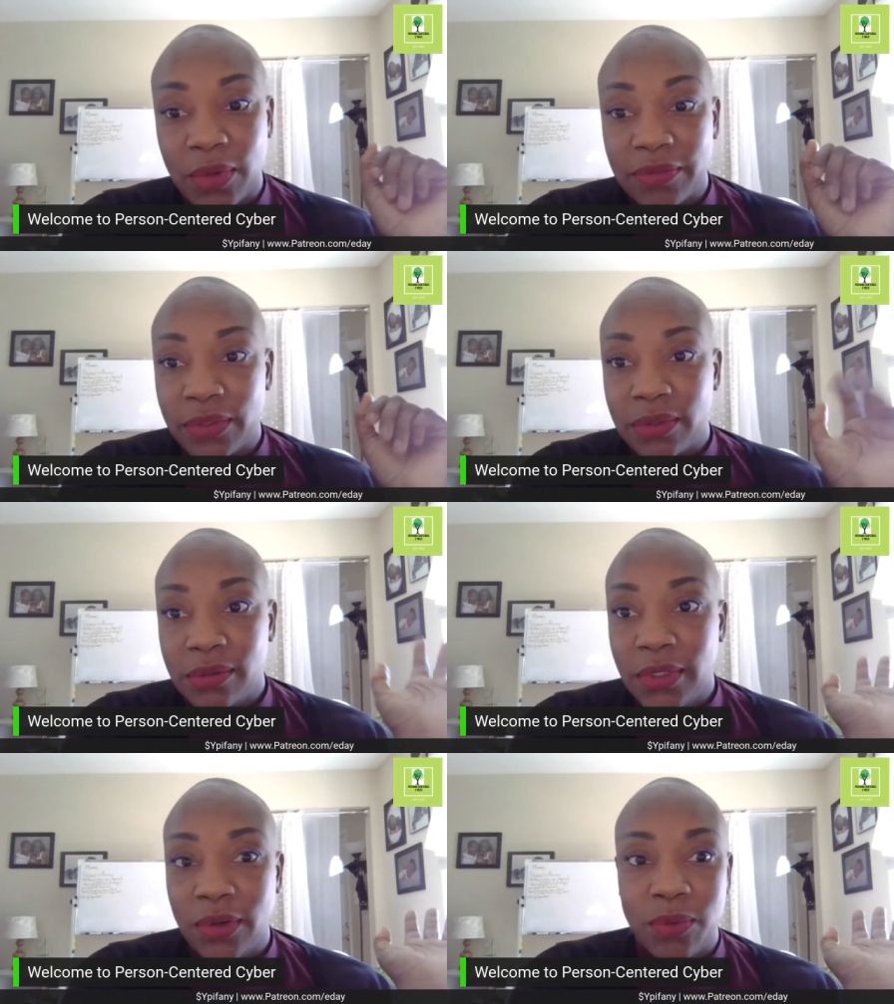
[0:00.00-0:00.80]

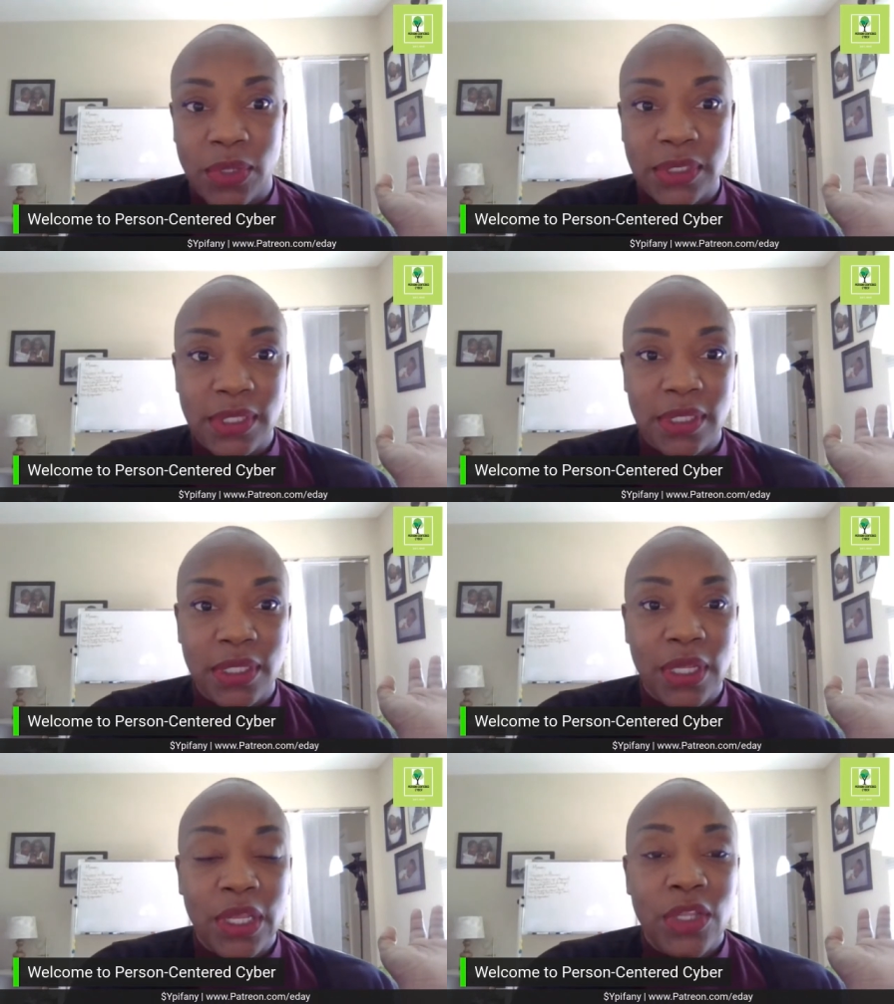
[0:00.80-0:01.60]
whoever you know wants
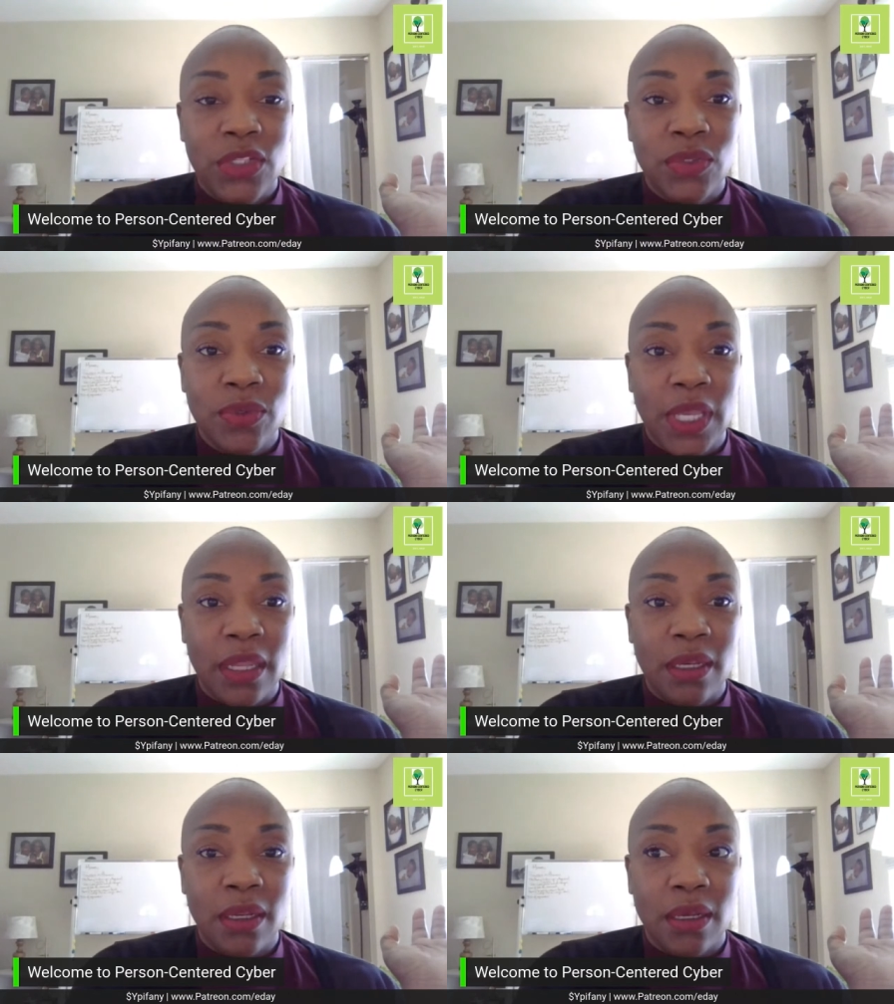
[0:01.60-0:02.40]
it, to
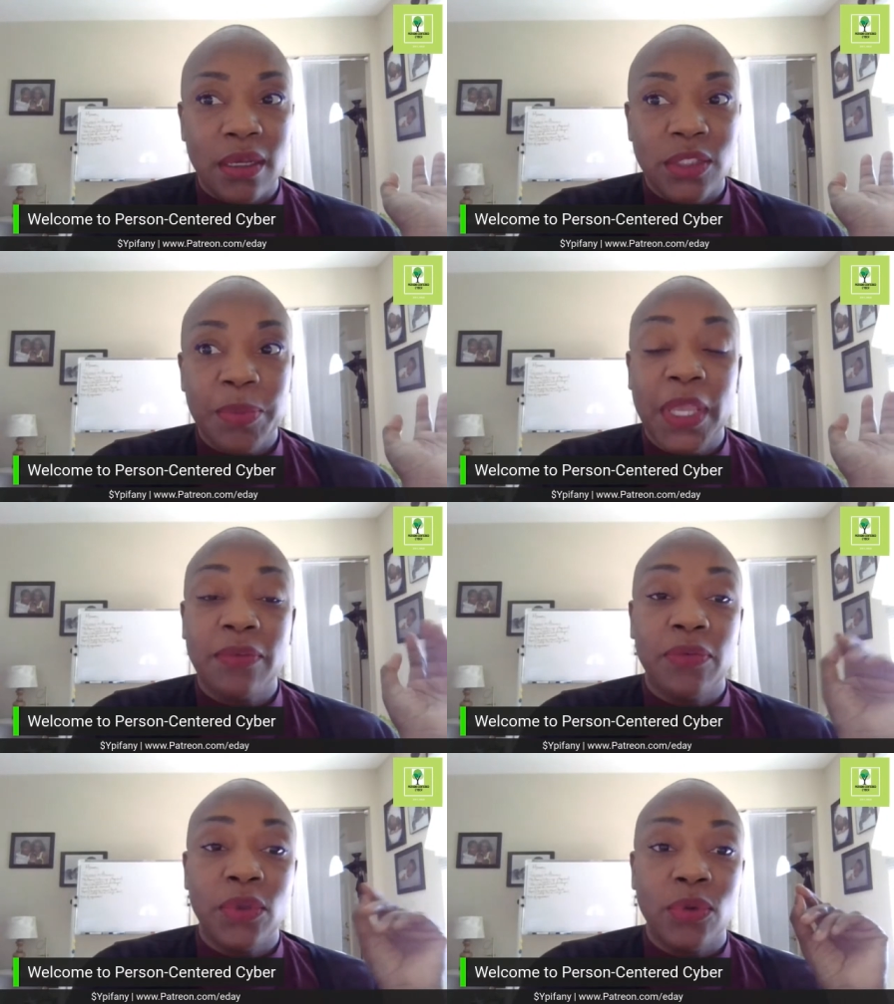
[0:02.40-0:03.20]
get uh, to
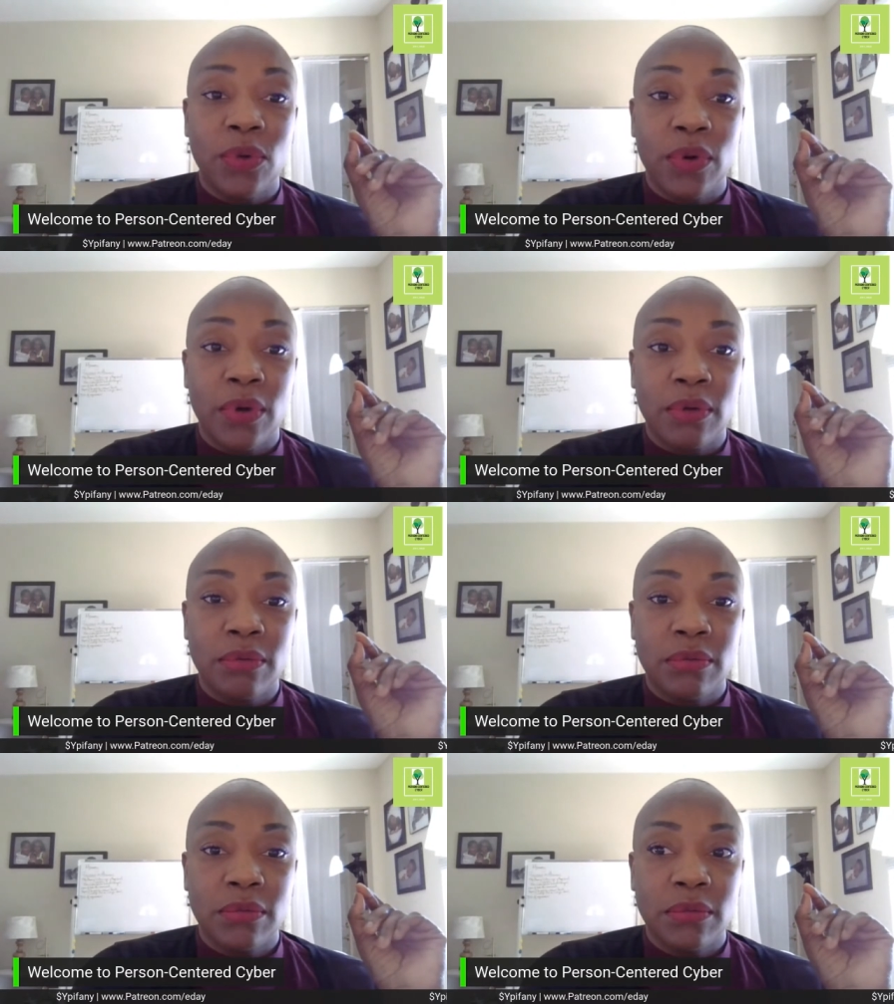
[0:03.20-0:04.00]
pay for
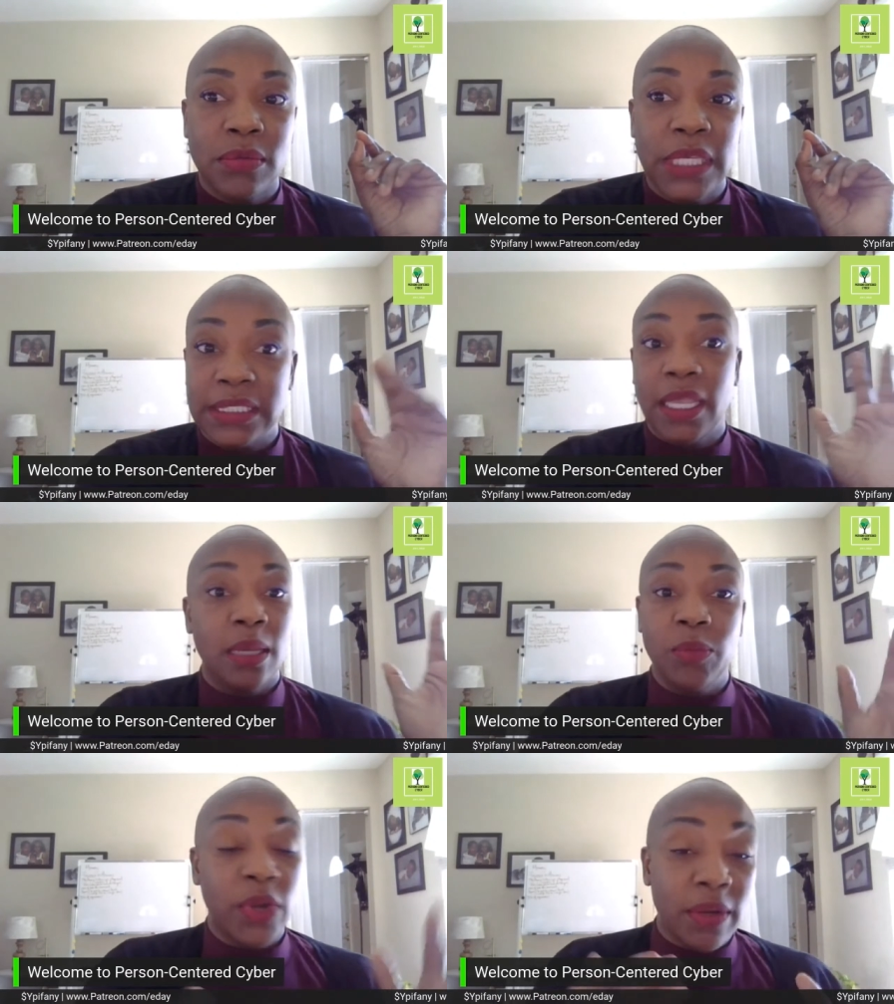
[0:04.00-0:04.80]
your
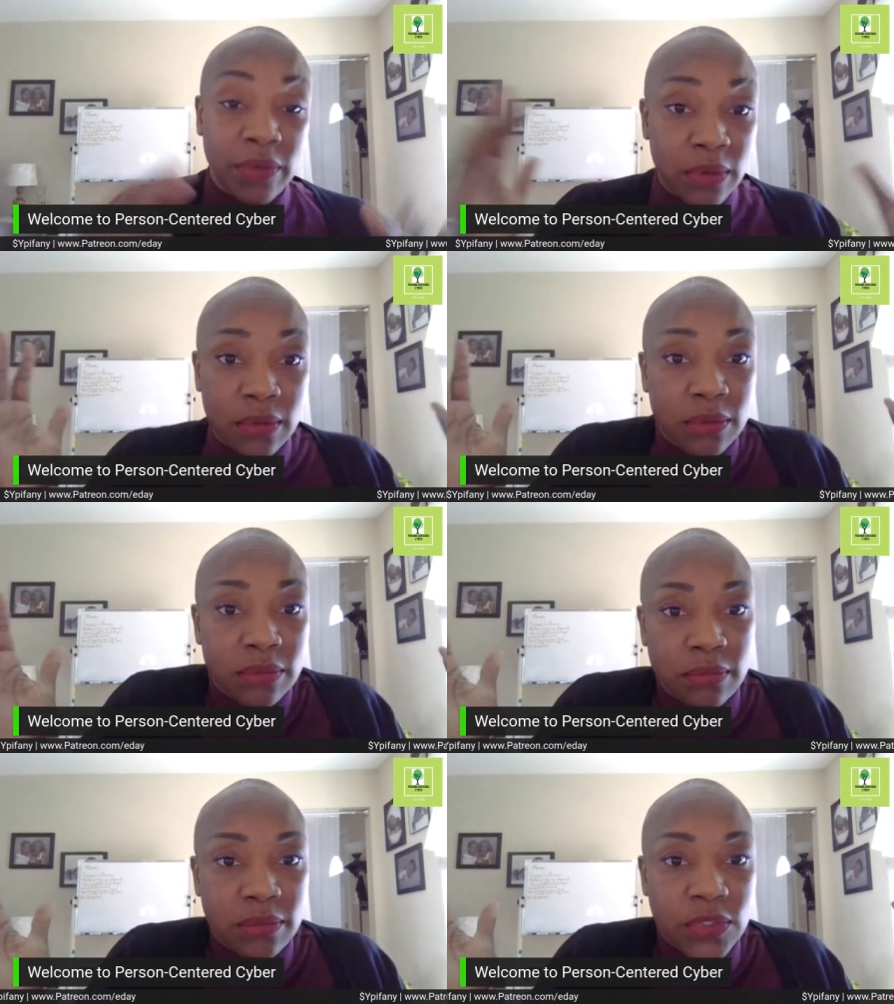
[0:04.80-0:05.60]
exam,
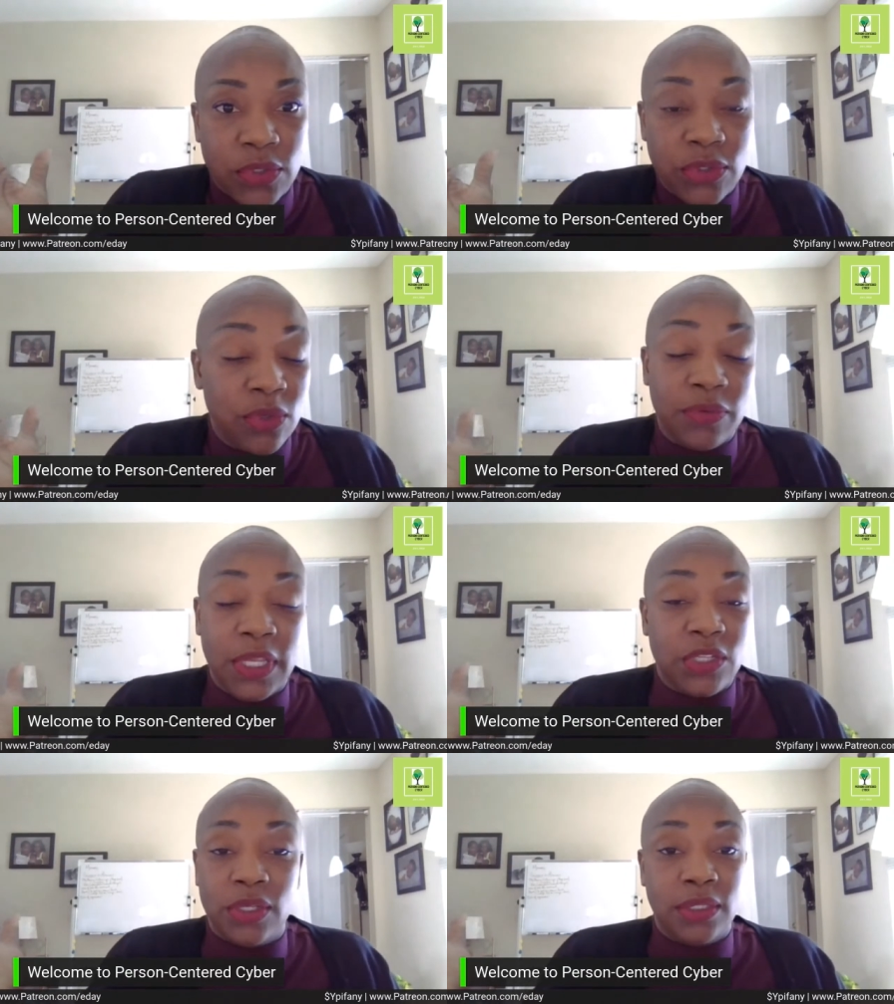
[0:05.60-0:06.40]
whatever
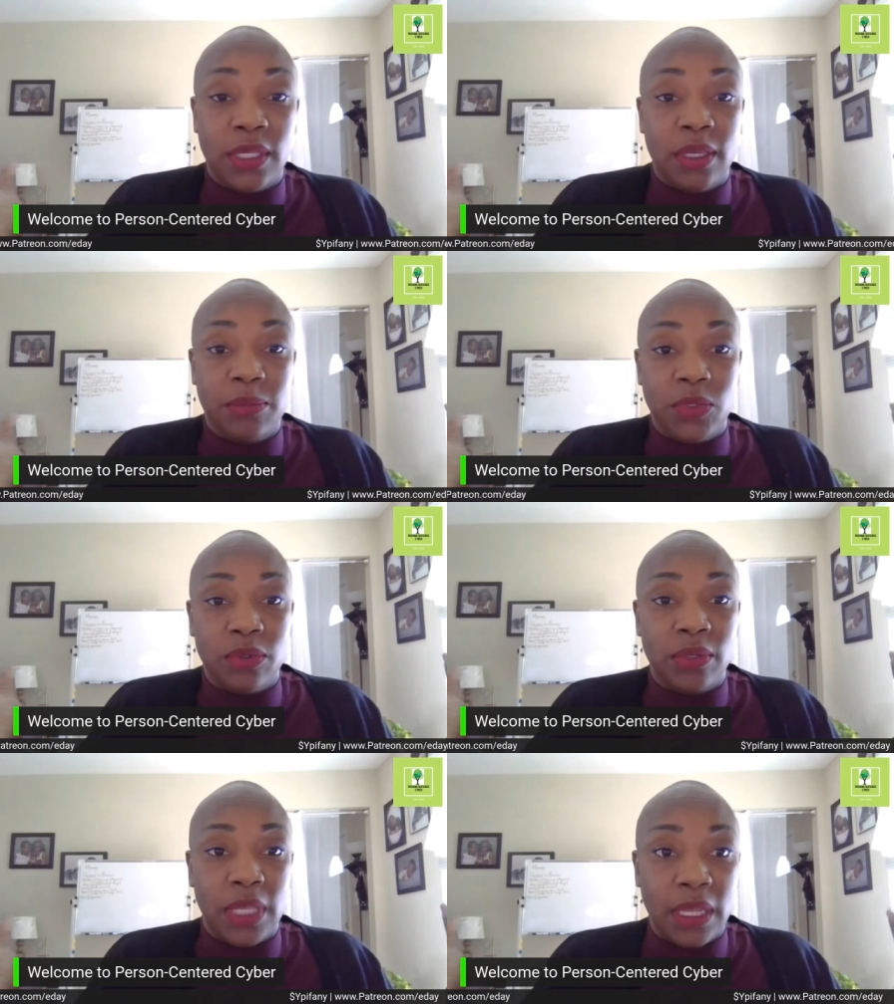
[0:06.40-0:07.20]
certification exam
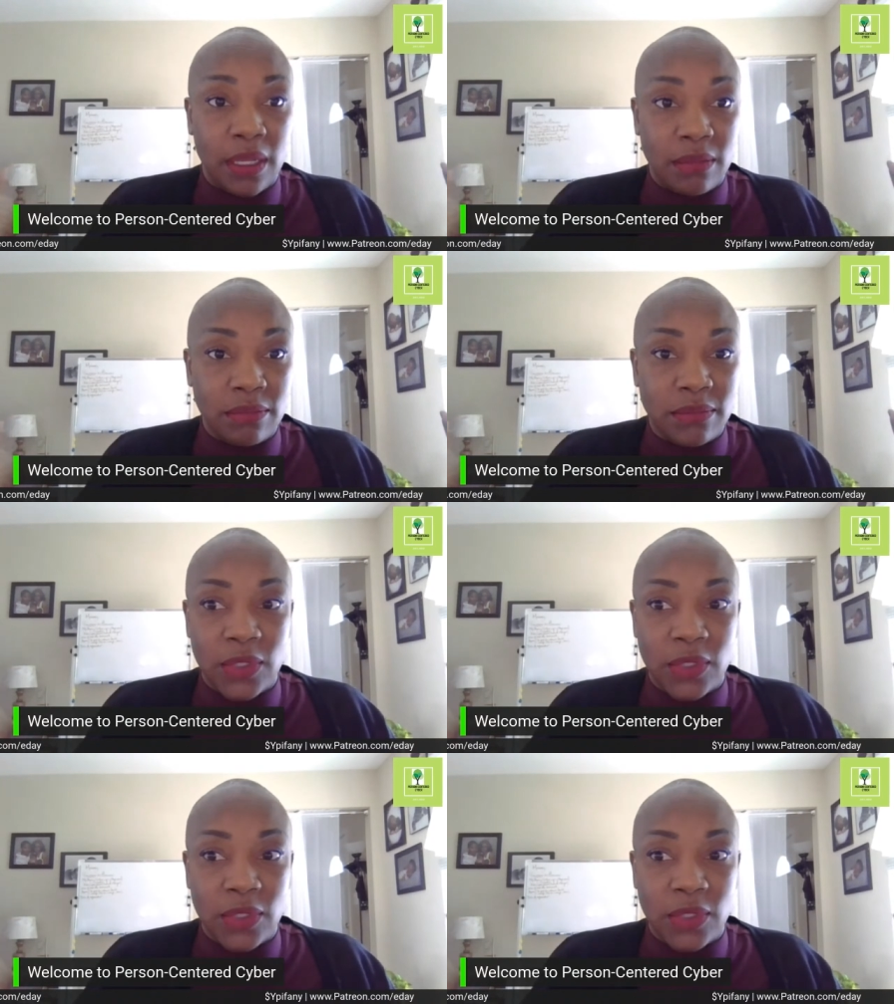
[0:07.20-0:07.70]
you're getting.